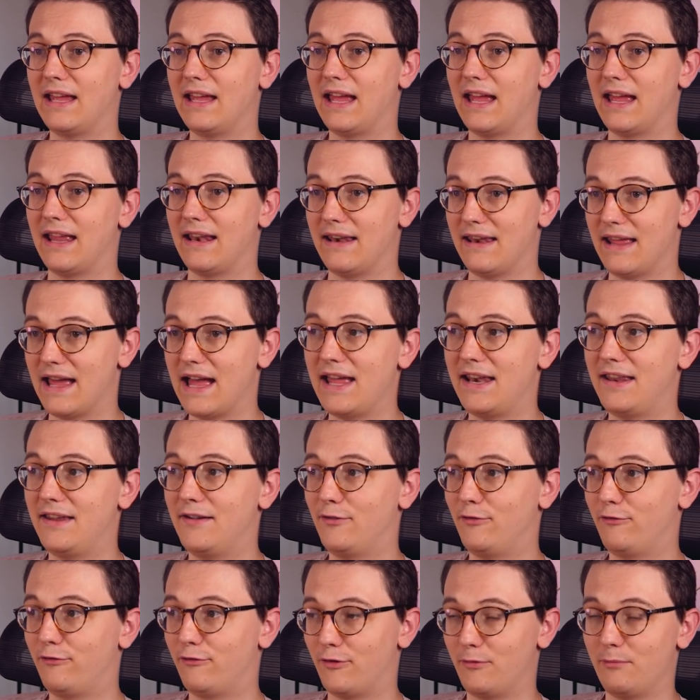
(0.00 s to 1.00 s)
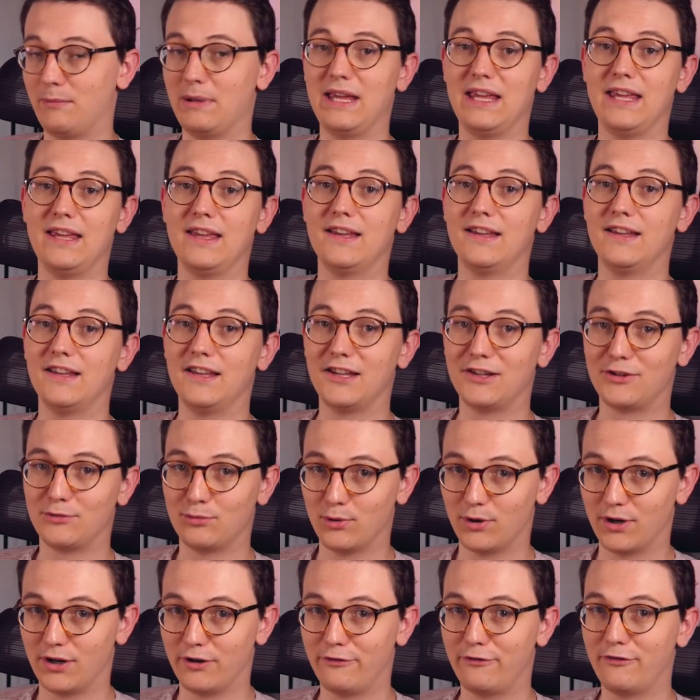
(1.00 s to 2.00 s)
And that for me is
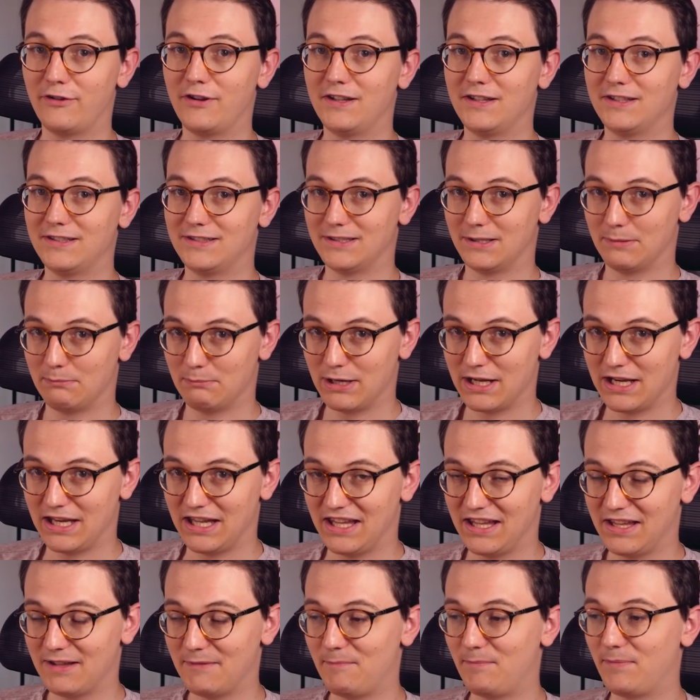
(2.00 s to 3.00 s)
worth some money.